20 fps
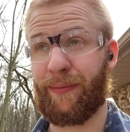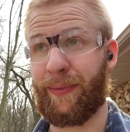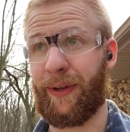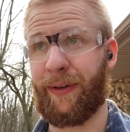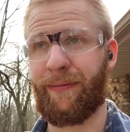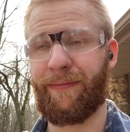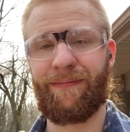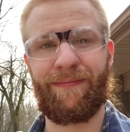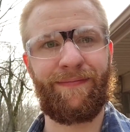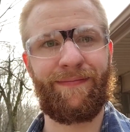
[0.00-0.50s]

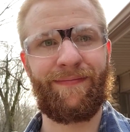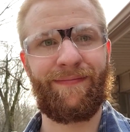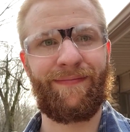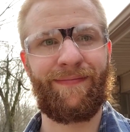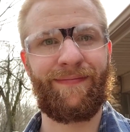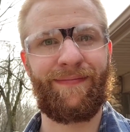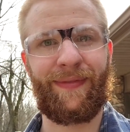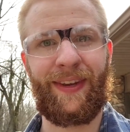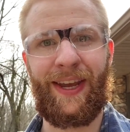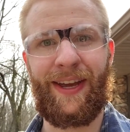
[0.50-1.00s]
But
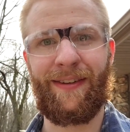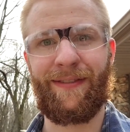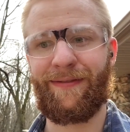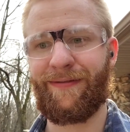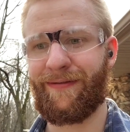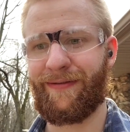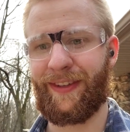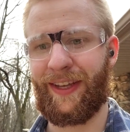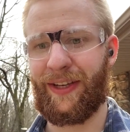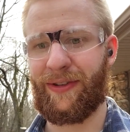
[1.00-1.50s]
yeah,
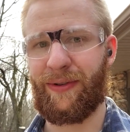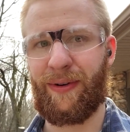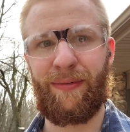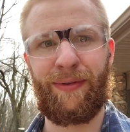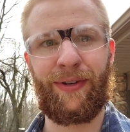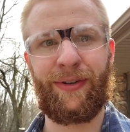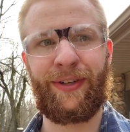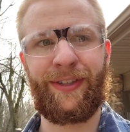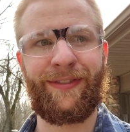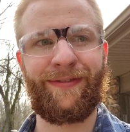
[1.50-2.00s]
that's what
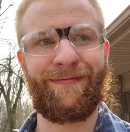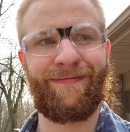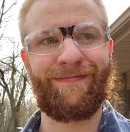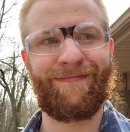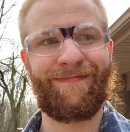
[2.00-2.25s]
I'm doing.